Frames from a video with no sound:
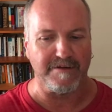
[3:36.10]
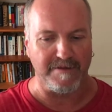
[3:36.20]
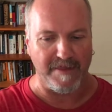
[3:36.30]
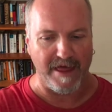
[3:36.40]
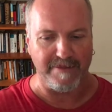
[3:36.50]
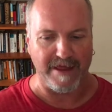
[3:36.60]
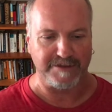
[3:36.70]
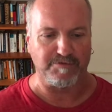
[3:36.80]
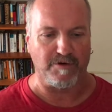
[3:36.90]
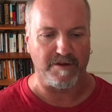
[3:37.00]

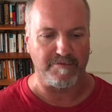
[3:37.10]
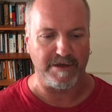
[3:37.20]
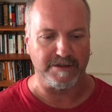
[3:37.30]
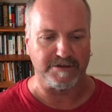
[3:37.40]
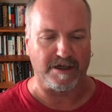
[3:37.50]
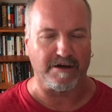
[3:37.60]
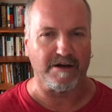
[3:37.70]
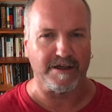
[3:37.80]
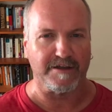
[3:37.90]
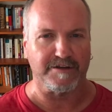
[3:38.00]
that's one of the major. I'll
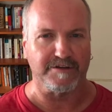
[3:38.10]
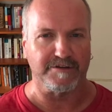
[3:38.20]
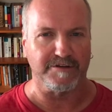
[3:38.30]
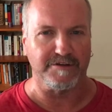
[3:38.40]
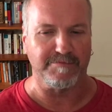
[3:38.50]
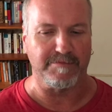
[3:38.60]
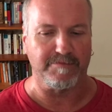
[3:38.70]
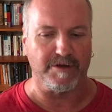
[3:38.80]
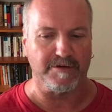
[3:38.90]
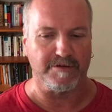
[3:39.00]
get into the
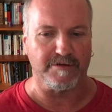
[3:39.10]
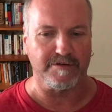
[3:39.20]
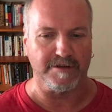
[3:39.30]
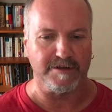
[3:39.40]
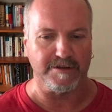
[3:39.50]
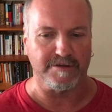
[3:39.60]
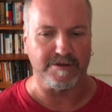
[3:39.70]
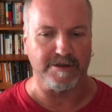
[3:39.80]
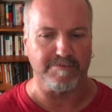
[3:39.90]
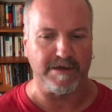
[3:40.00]

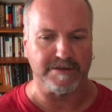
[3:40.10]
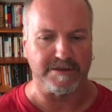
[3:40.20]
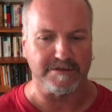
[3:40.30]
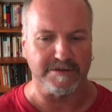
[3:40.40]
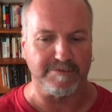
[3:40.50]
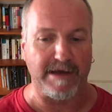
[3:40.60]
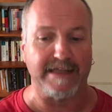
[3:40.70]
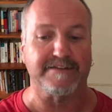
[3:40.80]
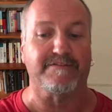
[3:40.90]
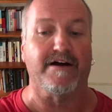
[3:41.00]
basically the
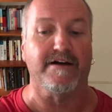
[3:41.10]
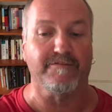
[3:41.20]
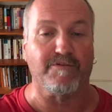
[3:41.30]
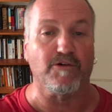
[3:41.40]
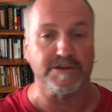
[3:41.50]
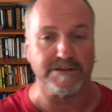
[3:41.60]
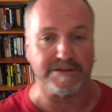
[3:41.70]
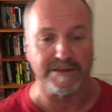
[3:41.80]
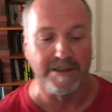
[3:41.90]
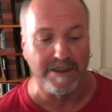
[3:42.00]
pacifying
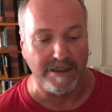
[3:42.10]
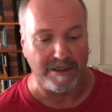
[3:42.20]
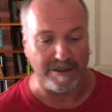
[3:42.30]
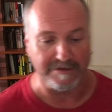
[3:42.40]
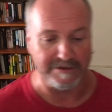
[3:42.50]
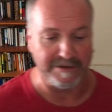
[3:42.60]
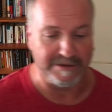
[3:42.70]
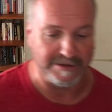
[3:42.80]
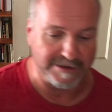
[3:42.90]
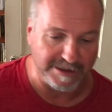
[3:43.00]
forces that did
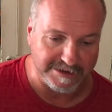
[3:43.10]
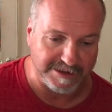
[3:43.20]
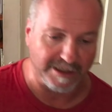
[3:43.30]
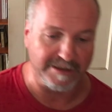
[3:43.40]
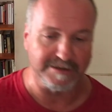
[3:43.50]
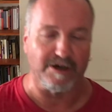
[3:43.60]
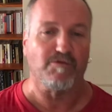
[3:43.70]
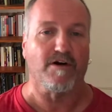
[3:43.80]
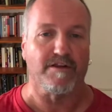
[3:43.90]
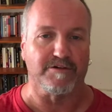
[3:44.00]
this in a second.
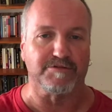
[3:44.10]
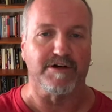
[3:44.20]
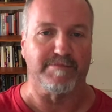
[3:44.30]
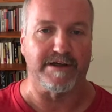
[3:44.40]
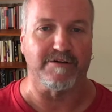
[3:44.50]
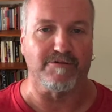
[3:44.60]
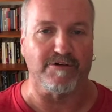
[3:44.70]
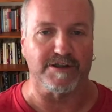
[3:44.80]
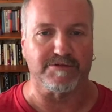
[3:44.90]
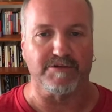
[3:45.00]
One of those would have been, of
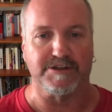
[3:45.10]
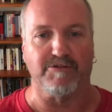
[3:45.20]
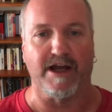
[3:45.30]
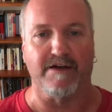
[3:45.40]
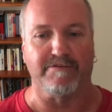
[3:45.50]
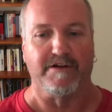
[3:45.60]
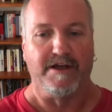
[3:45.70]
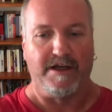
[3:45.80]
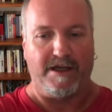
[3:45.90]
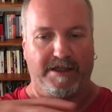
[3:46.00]
course, once you have
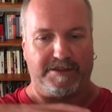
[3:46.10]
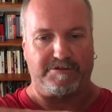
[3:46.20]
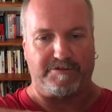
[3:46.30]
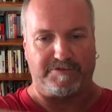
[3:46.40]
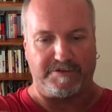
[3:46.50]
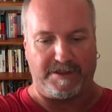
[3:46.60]
a sort of